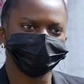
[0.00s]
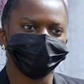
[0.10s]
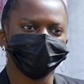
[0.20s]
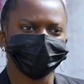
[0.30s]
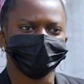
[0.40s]
the
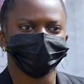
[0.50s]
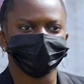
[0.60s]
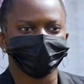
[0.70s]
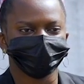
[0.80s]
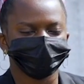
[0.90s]

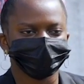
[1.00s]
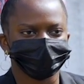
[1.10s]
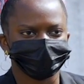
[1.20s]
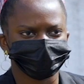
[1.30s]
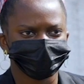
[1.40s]
Mozambican
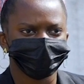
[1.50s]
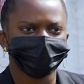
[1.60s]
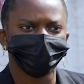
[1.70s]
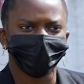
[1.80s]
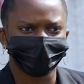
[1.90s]
forces.
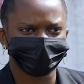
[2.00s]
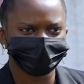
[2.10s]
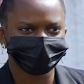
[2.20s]
Why?